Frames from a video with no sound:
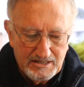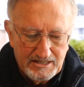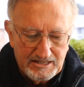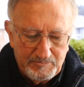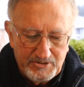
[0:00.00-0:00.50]

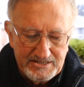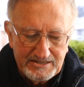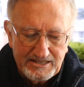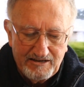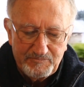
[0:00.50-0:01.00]
The present
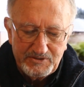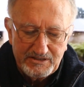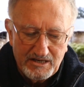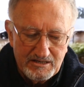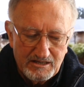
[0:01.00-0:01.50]
government
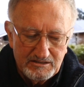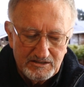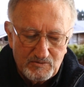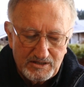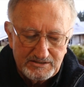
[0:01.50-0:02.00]
no longer
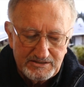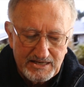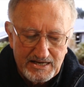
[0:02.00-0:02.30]
wants our